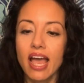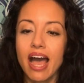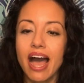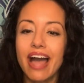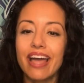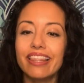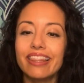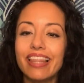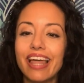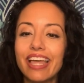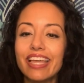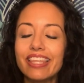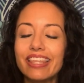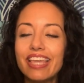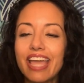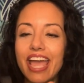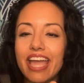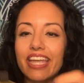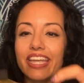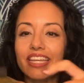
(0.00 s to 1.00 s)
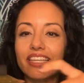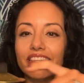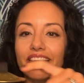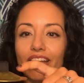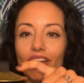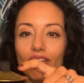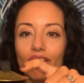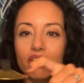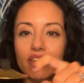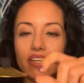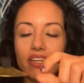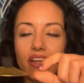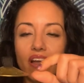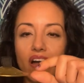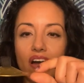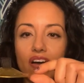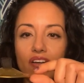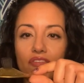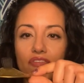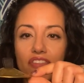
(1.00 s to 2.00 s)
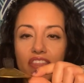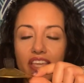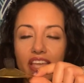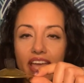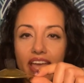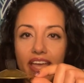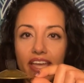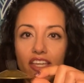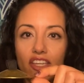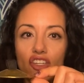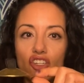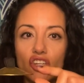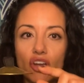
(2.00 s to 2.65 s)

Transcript: I like the angularity of the edge.